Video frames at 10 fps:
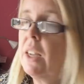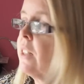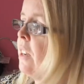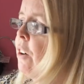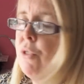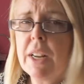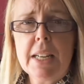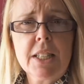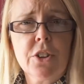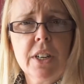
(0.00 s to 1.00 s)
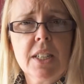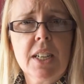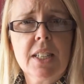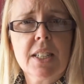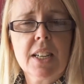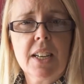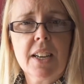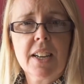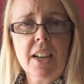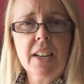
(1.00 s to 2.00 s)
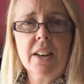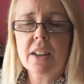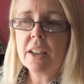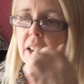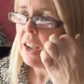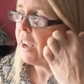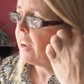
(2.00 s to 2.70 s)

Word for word: it's a really sunny day today again uh,